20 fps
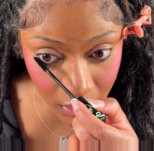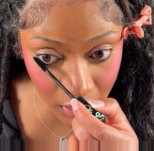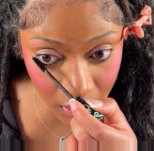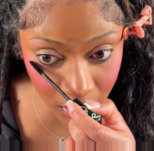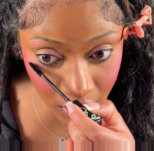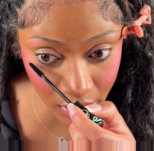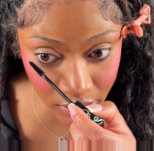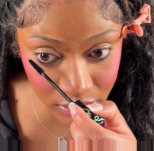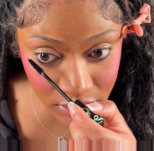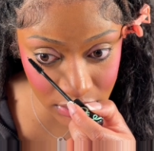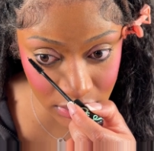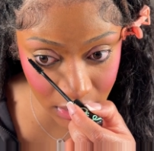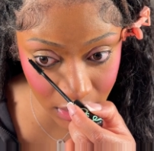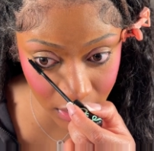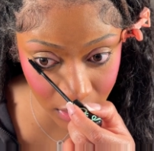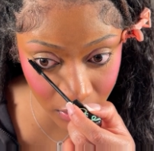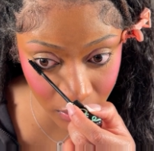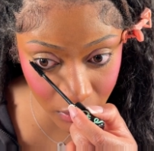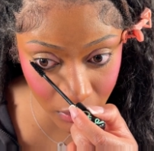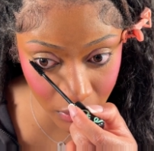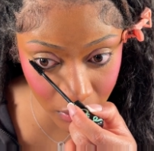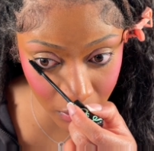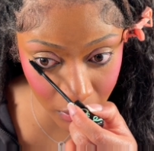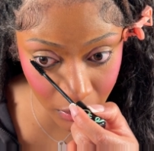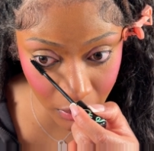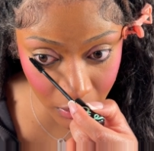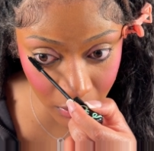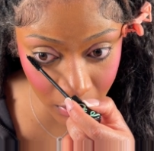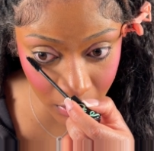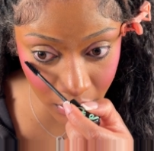And I was like,
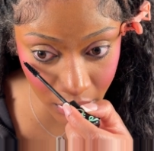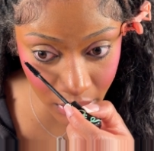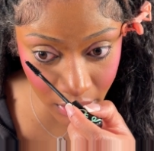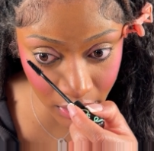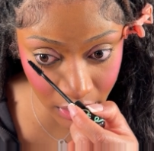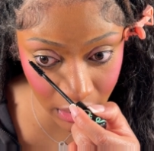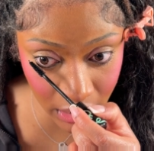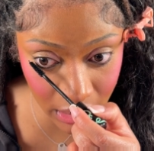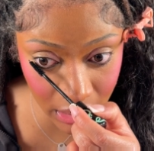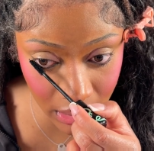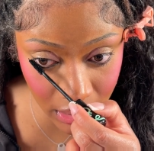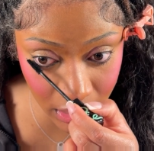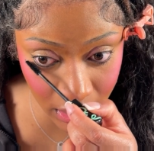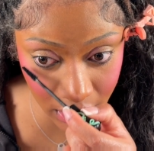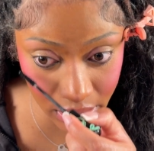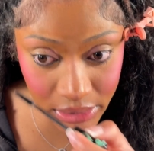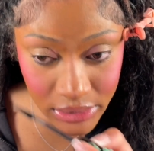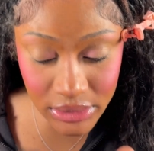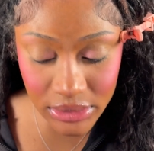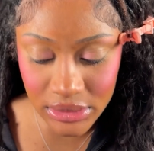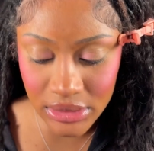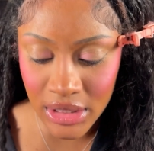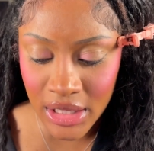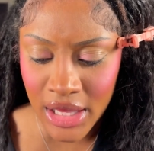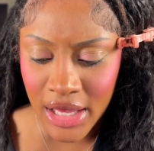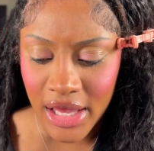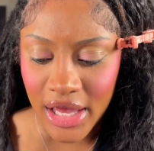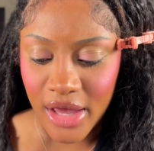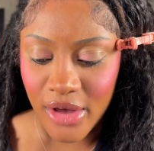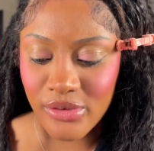ooh, $8.
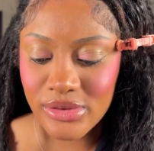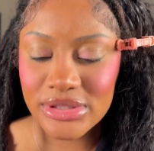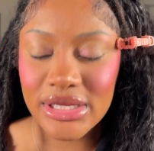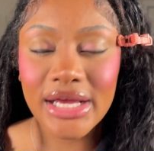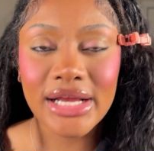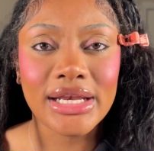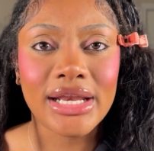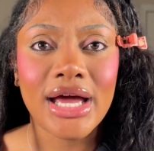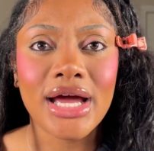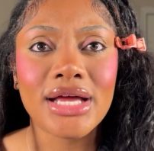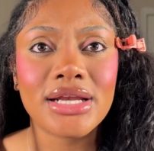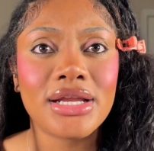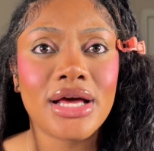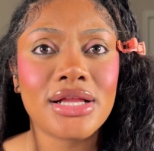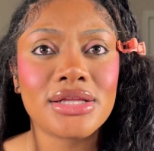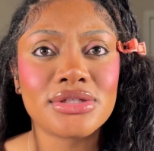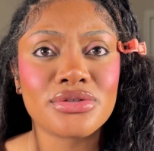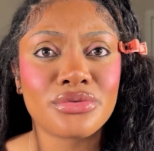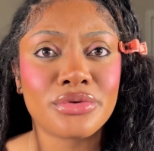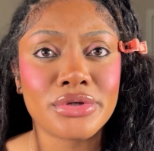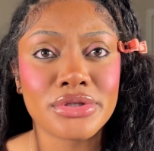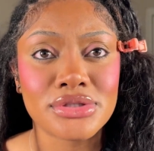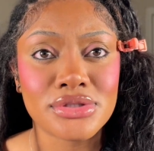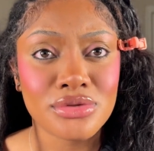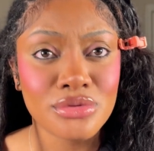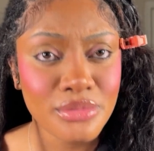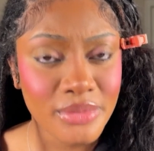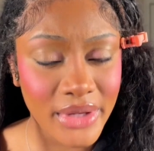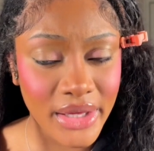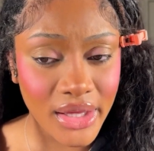It was like $9 for a
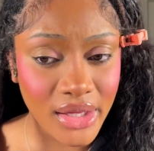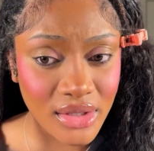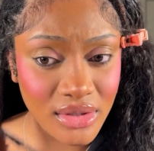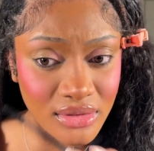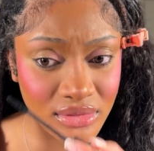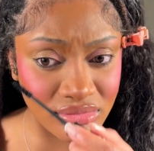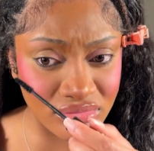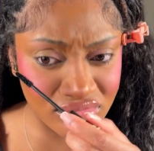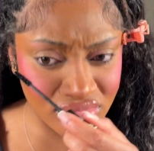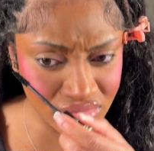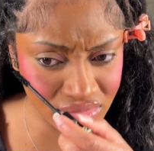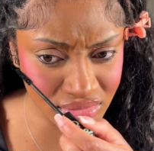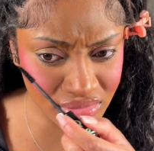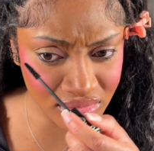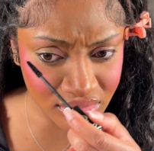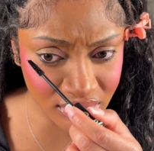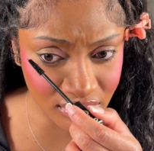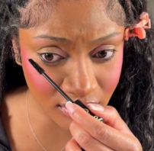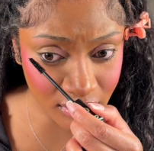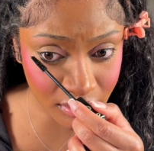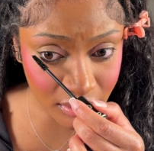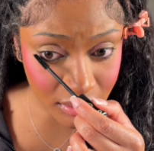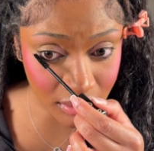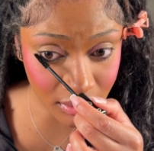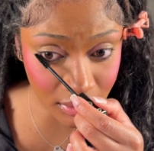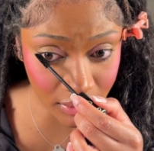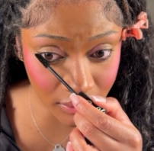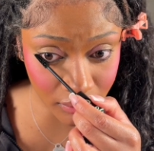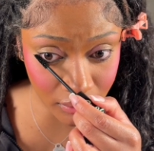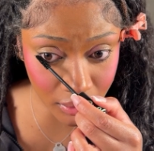2-pack.
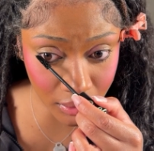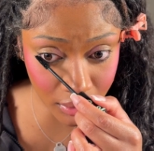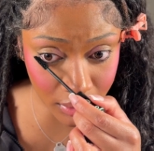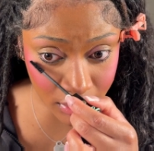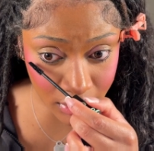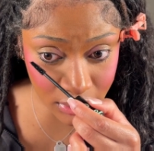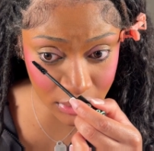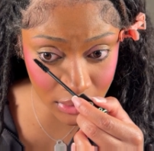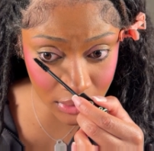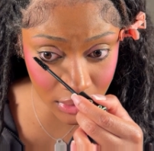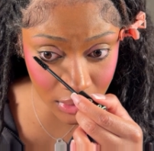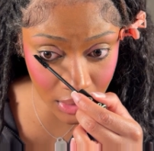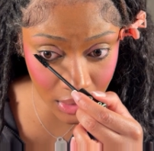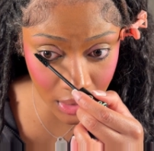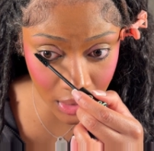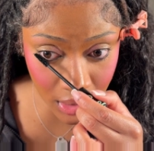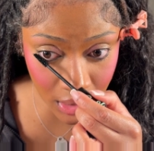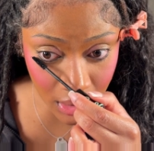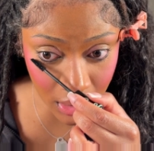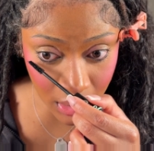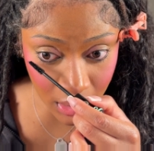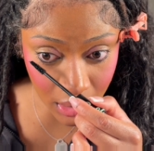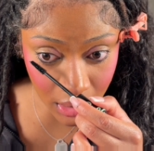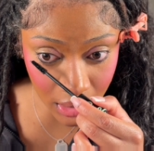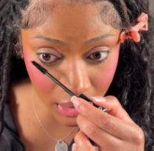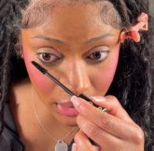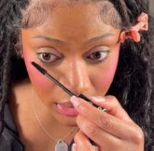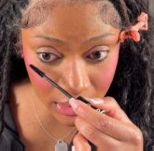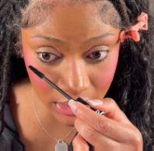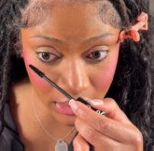Of course,
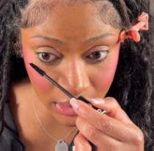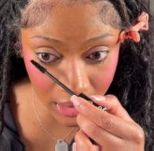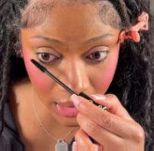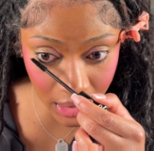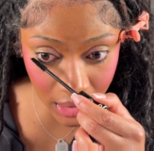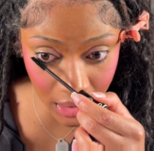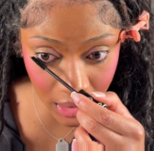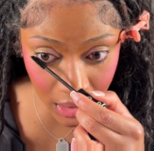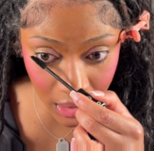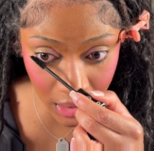I need that.